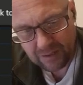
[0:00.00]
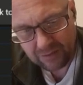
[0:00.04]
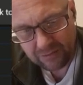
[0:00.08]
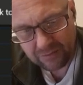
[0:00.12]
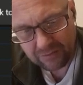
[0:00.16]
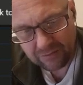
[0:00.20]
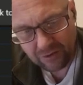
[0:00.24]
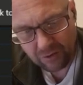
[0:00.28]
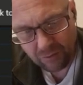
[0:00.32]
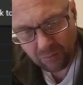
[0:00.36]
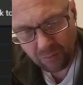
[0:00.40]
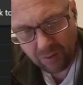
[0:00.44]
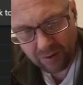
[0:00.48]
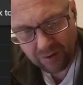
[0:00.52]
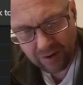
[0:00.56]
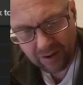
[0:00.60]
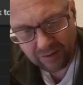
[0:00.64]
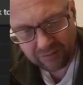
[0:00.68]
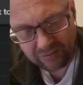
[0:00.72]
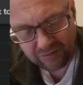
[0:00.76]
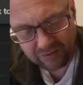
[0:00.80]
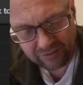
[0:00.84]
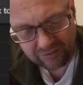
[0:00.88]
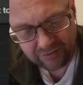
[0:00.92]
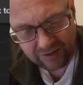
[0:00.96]
So what
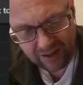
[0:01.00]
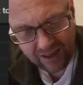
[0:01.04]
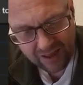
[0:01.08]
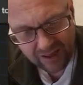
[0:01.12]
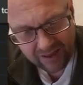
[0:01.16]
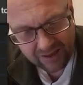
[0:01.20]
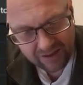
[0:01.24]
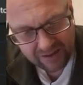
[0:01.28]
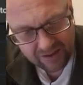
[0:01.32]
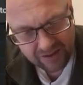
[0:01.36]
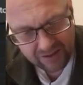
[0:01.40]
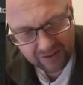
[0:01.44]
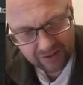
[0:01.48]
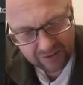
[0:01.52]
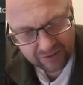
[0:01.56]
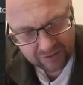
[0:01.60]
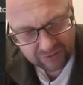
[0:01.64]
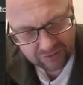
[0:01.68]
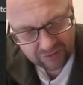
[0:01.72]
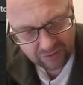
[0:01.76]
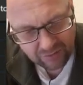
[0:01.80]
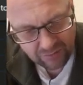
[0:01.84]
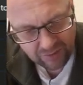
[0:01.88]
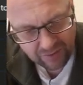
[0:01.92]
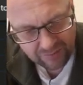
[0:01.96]
answers that?
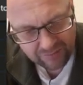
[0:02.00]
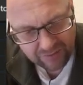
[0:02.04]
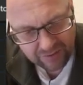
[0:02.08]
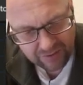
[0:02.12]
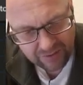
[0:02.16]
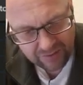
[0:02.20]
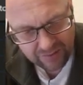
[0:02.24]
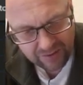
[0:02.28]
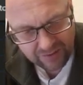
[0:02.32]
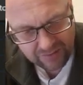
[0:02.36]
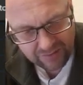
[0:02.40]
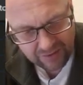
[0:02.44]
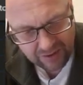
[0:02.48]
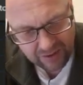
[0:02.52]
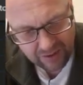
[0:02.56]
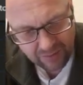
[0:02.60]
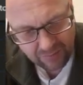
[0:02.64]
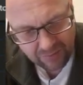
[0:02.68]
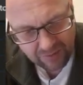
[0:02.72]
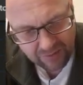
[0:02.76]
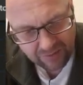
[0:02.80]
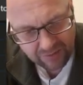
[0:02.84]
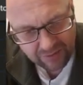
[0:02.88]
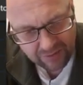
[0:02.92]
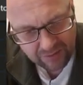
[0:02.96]
So I'm going to end up
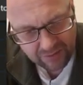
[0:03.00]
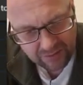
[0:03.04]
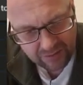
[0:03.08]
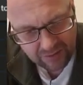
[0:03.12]
with